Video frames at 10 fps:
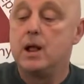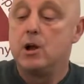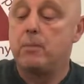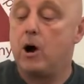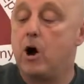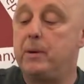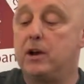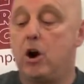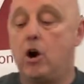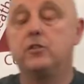But I mean,
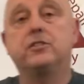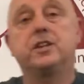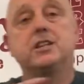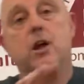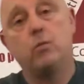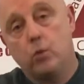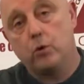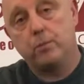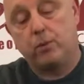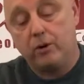on things like
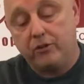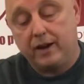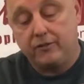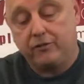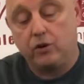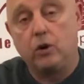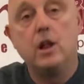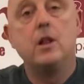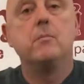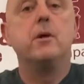waterproofing for
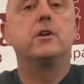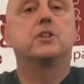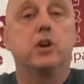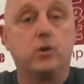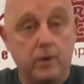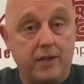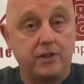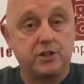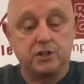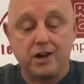motorcycle leathers
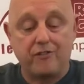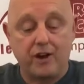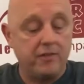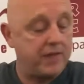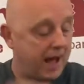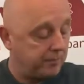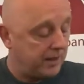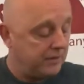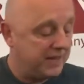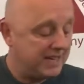and stuff like that,
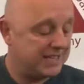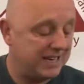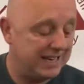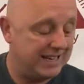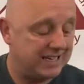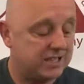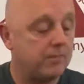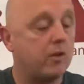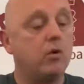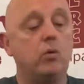this is,
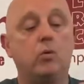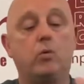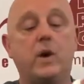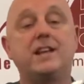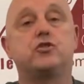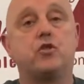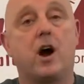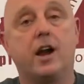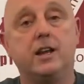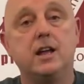when it's
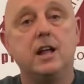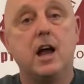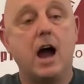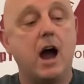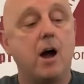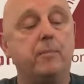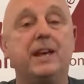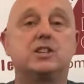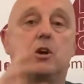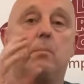dry,
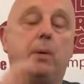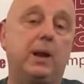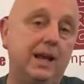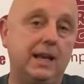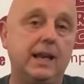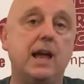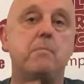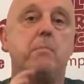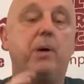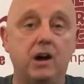is completely
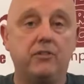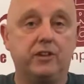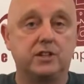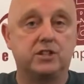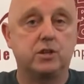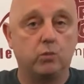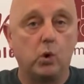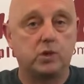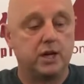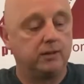impervious to
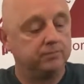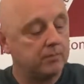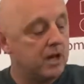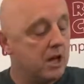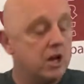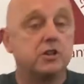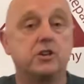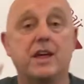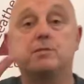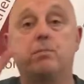water. So
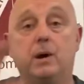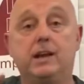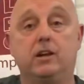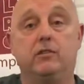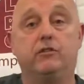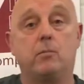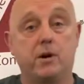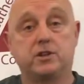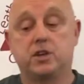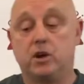that's brilliant for
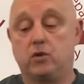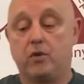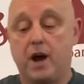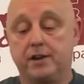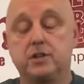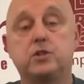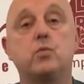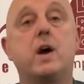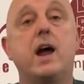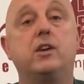motorcycle riders,
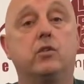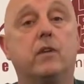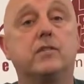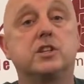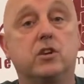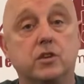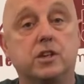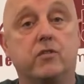where you're obviously constantly